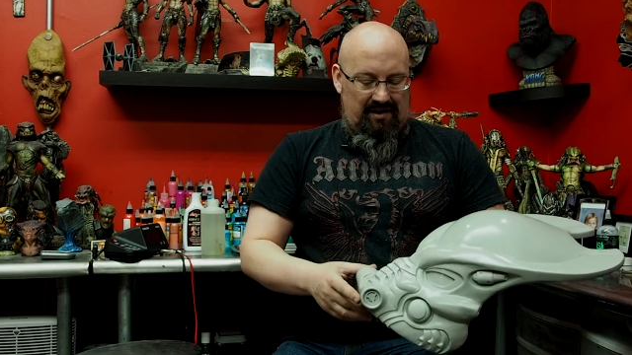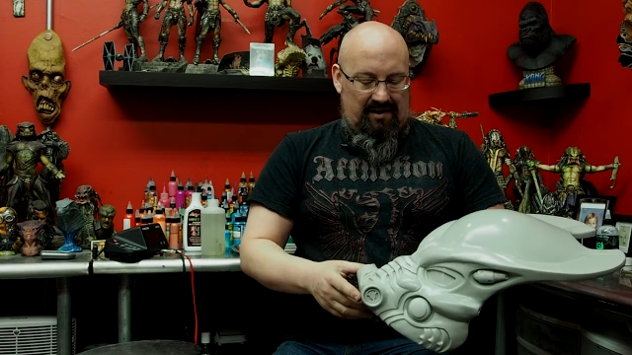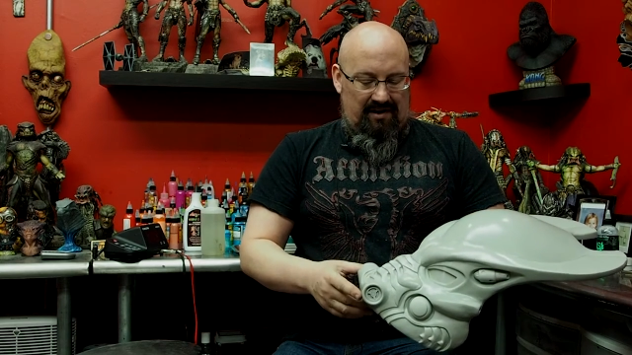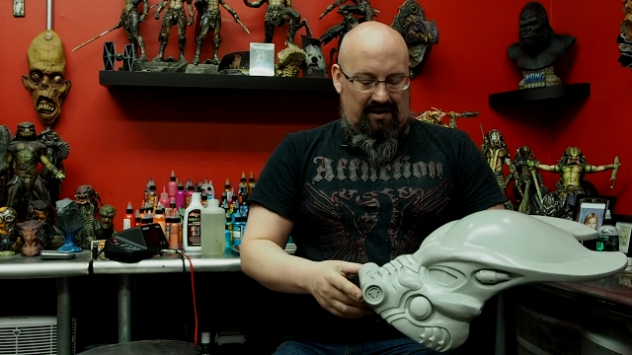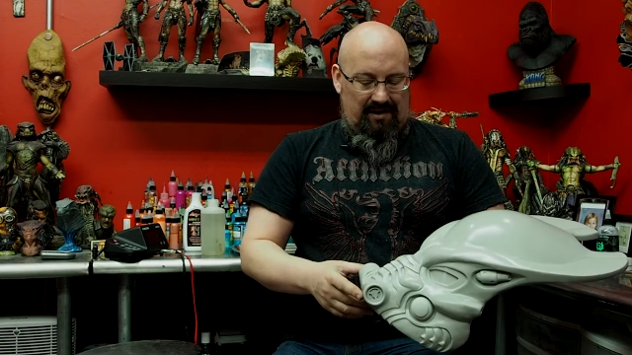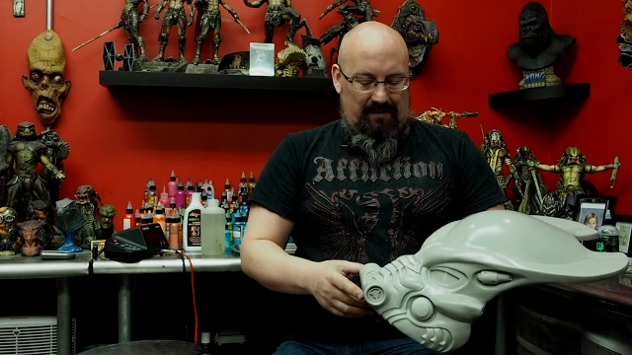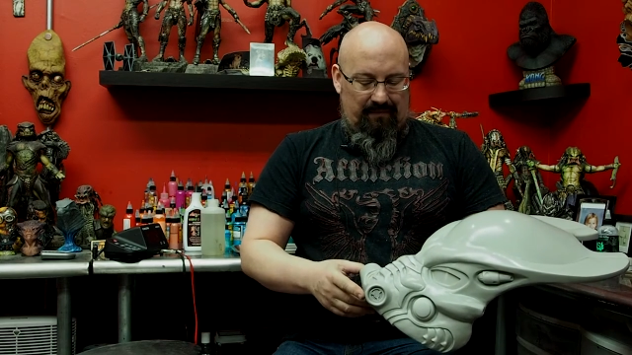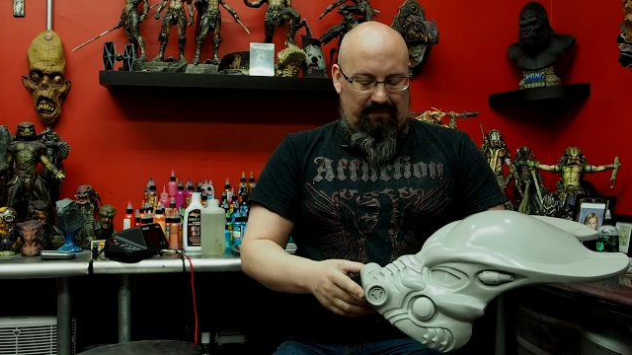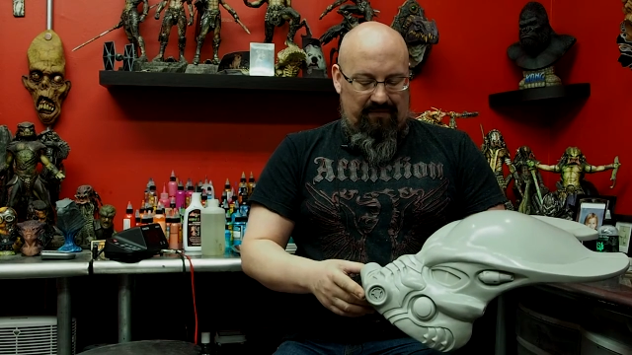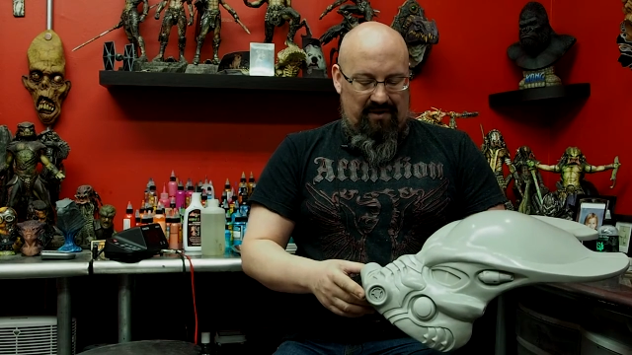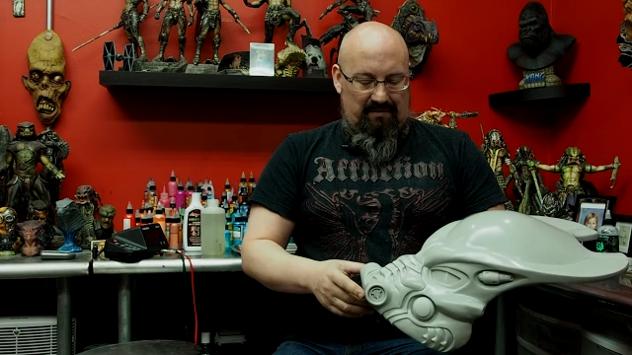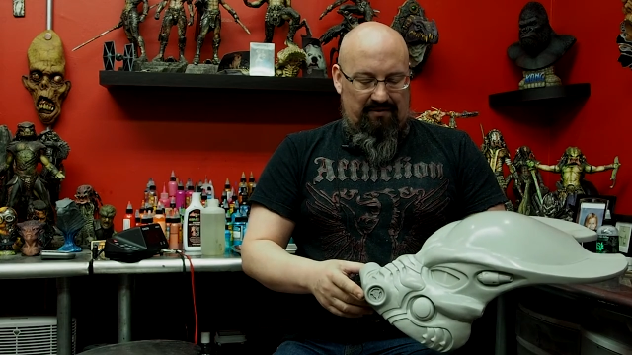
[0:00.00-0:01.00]

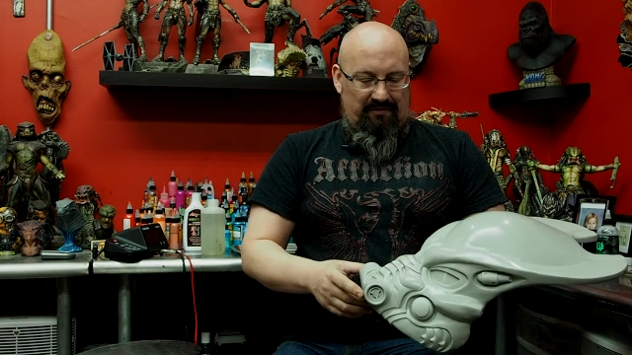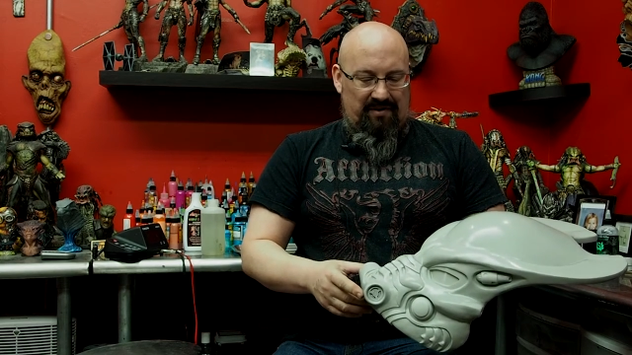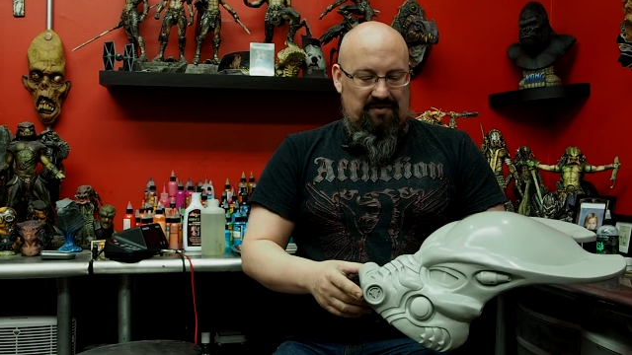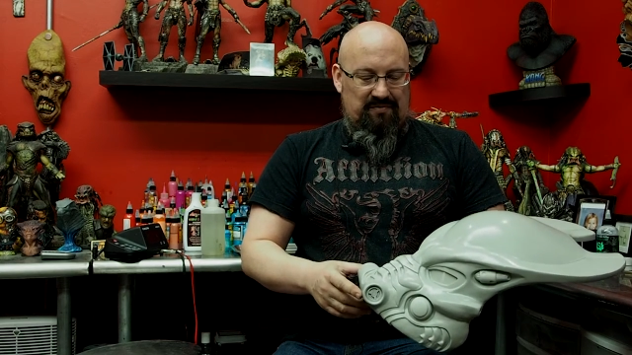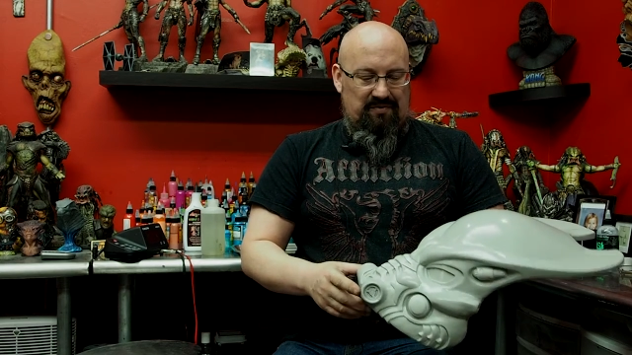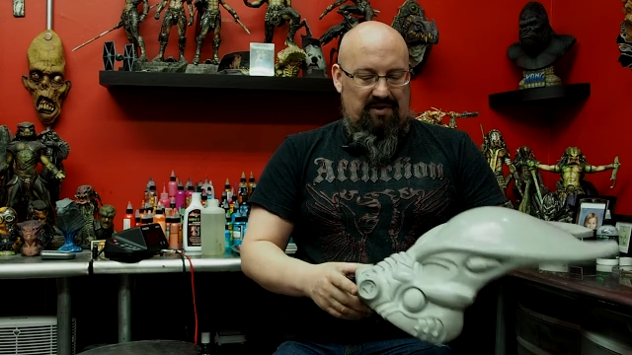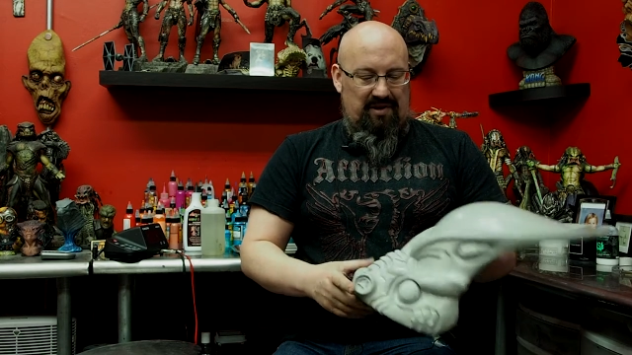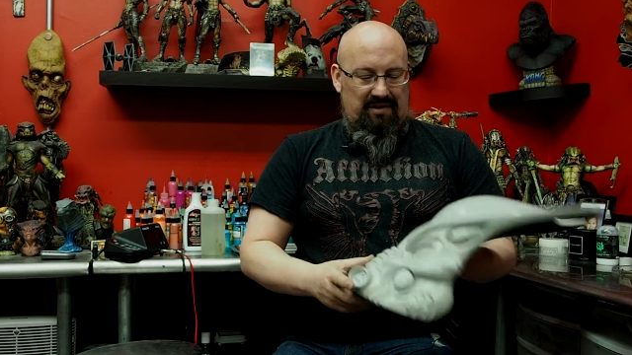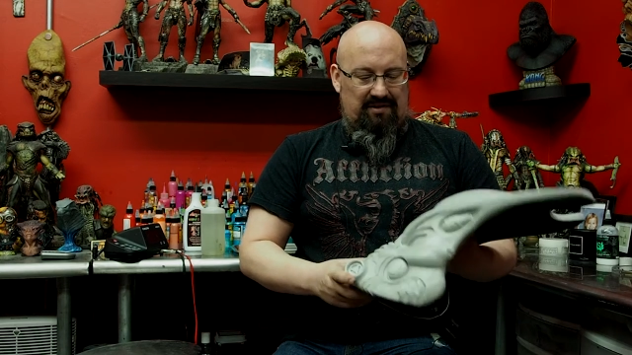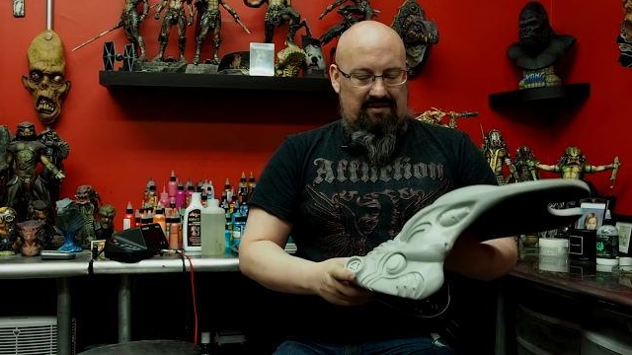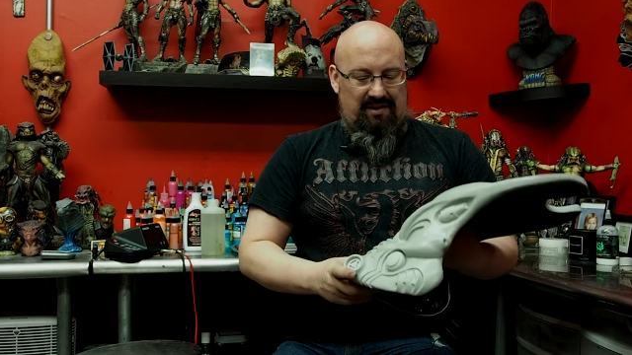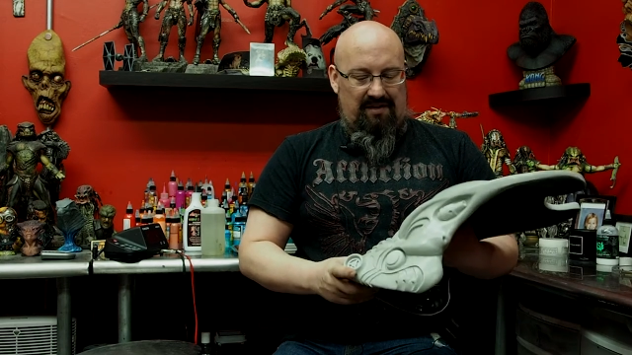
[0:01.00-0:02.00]
that my friends will not
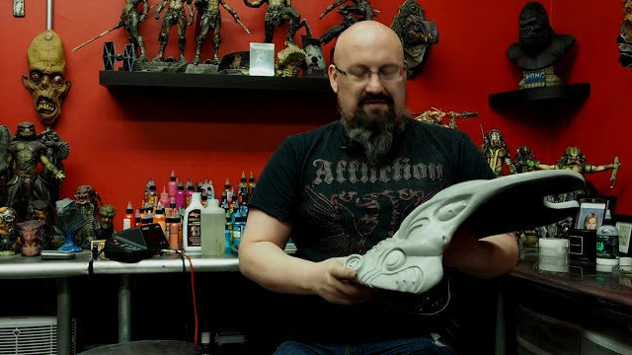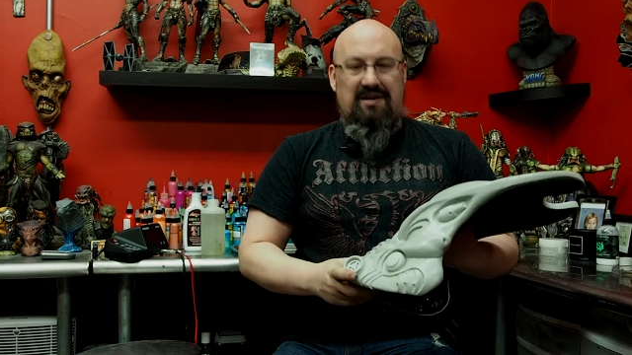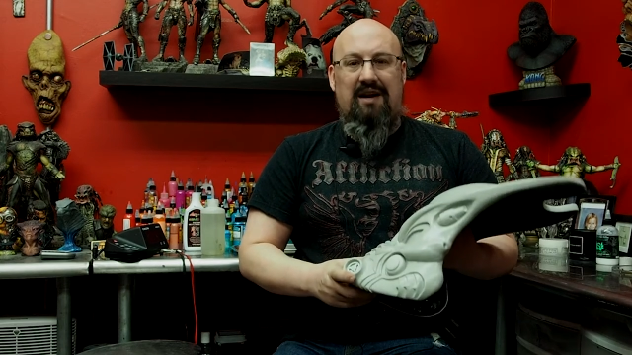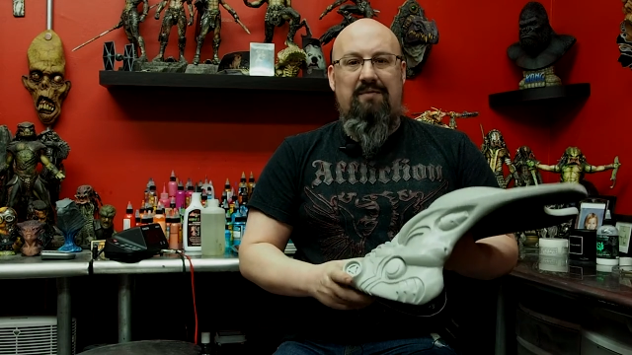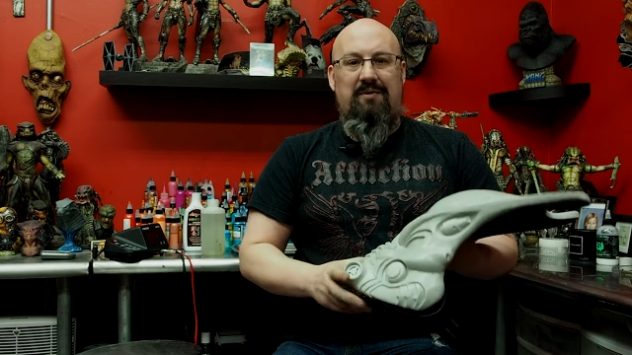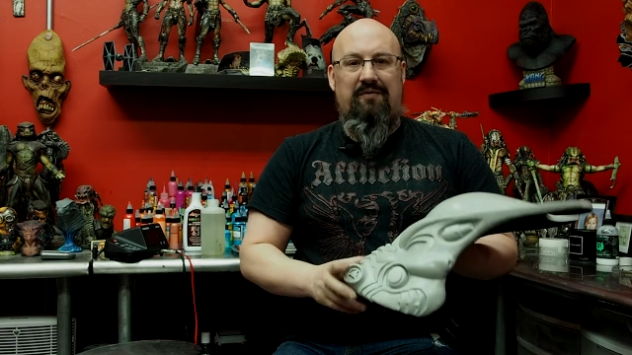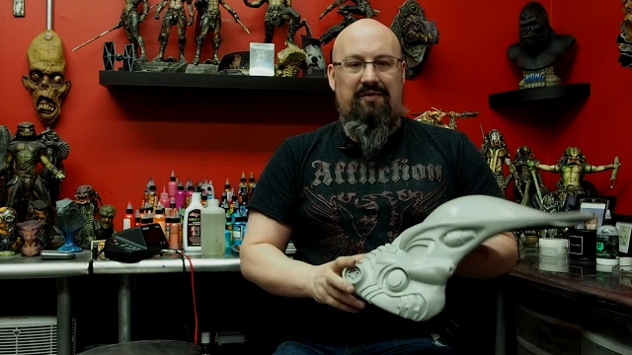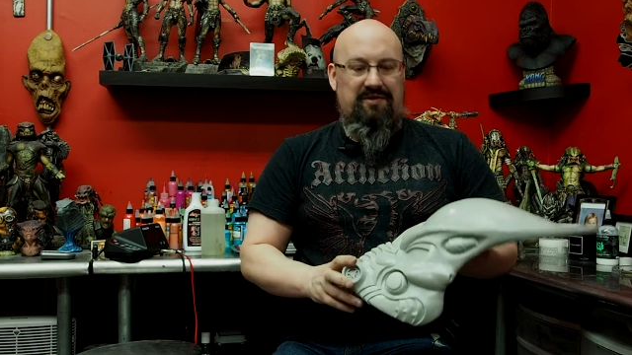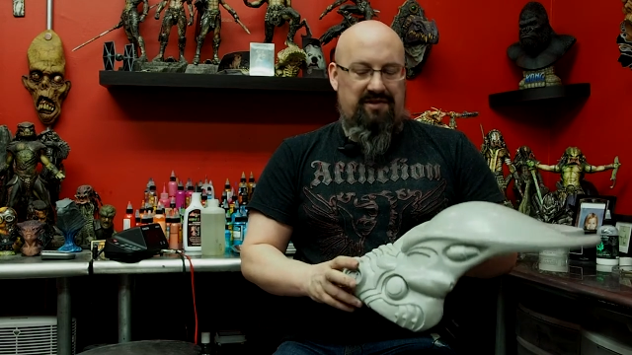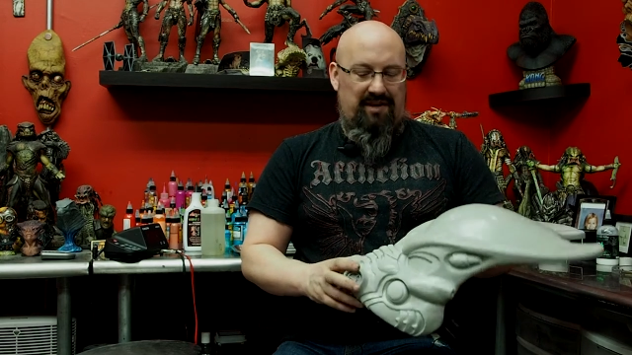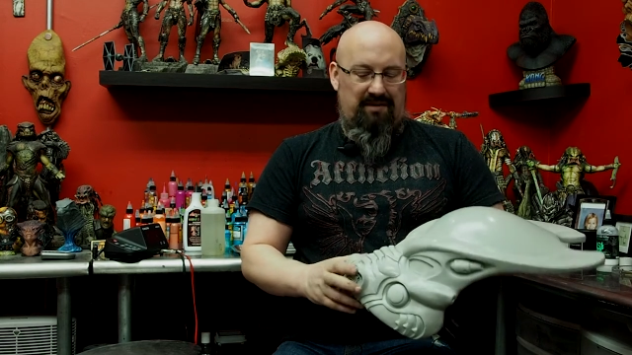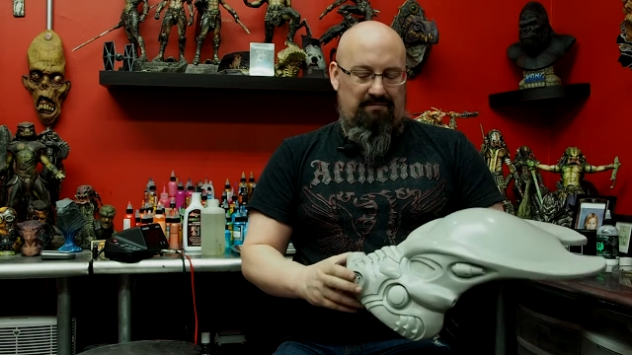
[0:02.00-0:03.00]
have time here for
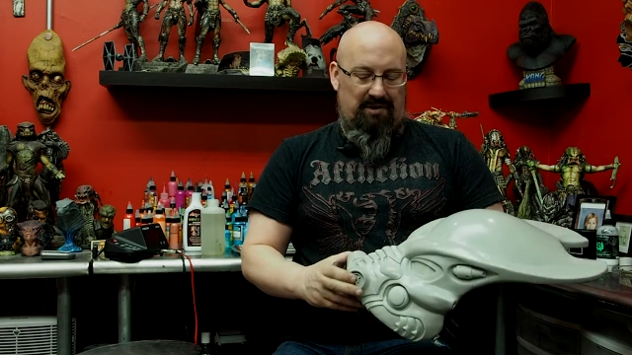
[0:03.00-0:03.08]
today,